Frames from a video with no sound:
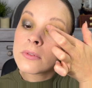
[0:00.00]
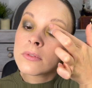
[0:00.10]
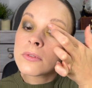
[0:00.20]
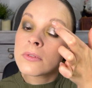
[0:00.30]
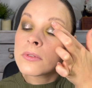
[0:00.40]

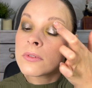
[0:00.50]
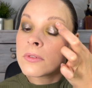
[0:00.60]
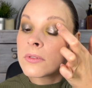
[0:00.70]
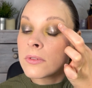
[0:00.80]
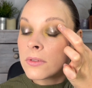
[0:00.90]
And I
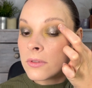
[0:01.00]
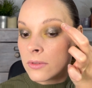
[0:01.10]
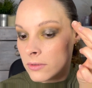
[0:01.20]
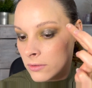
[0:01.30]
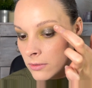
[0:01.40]
blend
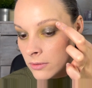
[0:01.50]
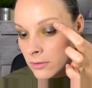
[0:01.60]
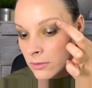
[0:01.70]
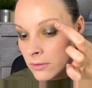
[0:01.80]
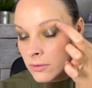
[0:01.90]
it
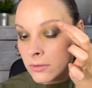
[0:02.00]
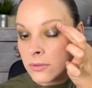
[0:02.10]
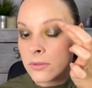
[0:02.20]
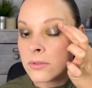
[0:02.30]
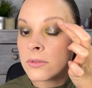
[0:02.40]

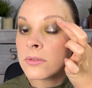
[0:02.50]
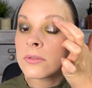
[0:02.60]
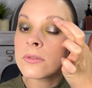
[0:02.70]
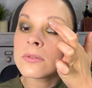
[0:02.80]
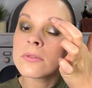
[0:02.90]

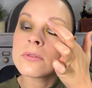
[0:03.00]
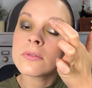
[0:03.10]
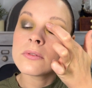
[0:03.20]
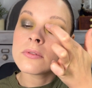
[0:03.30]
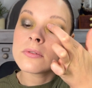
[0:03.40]

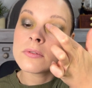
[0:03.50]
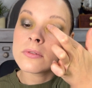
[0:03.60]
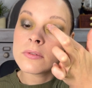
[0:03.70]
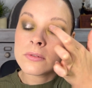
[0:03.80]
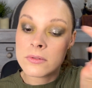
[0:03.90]
lightly on the
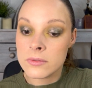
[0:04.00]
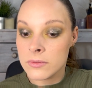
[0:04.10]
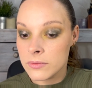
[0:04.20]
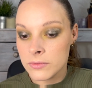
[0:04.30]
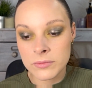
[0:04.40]

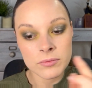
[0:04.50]
edges with my